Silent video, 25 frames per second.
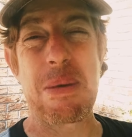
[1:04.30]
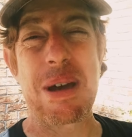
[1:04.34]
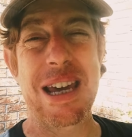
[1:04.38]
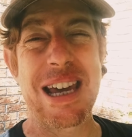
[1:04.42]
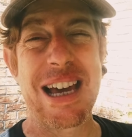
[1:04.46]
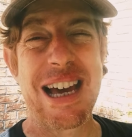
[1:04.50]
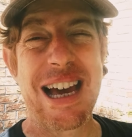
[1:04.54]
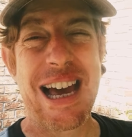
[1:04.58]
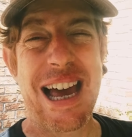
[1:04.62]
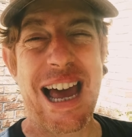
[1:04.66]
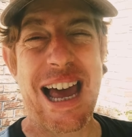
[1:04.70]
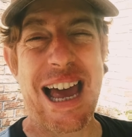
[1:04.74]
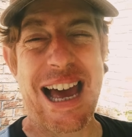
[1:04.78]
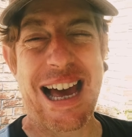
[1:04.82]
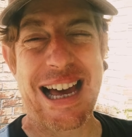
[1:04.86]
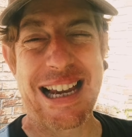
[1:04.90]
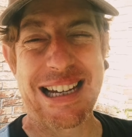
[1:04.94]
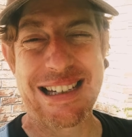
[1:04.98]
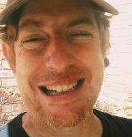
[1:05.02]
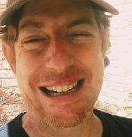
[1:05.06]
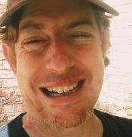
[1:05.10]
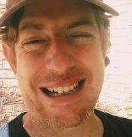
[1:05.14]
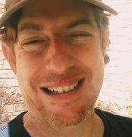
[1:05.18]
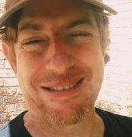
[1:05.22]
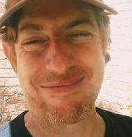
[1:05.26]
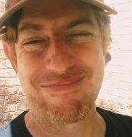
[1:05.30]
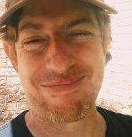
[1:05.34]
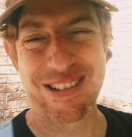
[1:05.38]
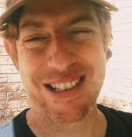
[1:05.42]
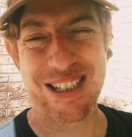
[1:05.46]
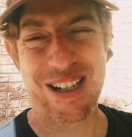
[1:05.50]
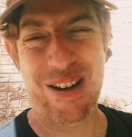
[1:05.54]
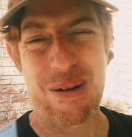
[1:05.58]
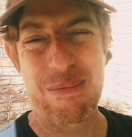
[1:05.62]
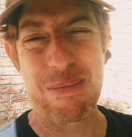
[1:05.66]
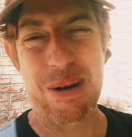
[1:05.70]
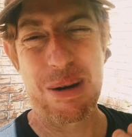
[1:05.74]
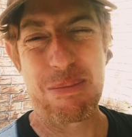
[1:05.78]
me. And uh,
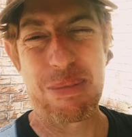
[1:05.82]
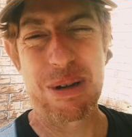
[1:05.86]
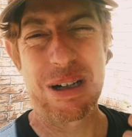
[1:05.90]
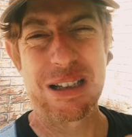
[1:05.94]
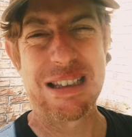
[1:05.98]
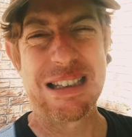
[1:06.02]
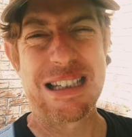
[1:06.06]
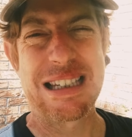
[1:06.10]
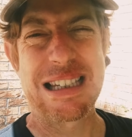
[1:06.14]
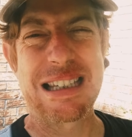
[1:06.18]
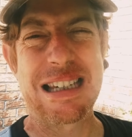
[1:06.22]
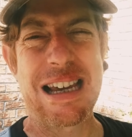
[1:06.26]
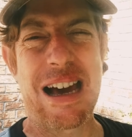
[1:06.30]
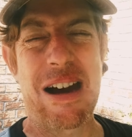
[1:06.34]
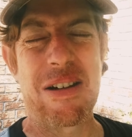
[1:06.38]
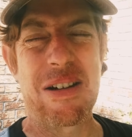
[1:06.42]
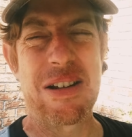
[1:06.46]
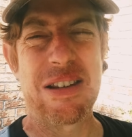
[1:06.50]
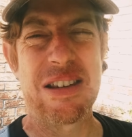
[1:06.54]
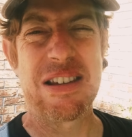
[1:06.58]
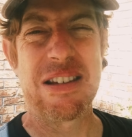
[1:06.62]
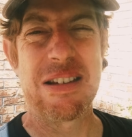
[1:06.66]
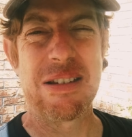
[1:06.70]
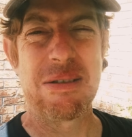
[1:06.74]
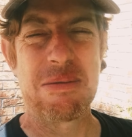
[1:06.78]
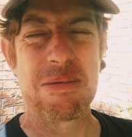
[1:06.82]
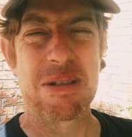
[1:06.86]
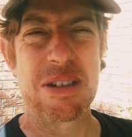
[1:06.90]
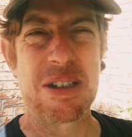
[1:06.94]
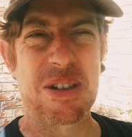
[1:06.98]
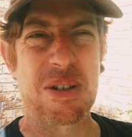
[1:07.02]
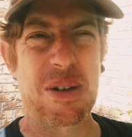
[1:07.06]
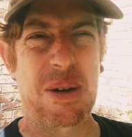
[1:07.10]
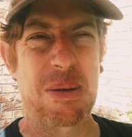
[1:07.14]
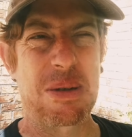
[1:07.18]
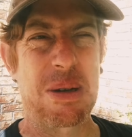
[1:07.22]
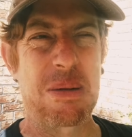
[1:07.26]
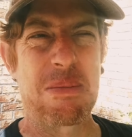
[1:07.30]
so I'm going to put a link down in the
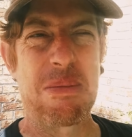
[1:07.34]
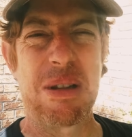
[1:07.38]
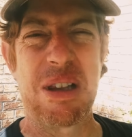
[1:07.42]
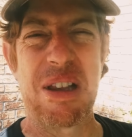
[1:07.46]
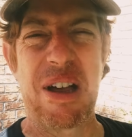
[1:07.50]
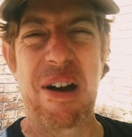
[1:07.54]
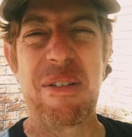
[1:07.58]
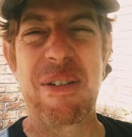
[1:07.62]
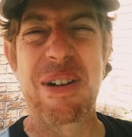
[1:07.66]
description below.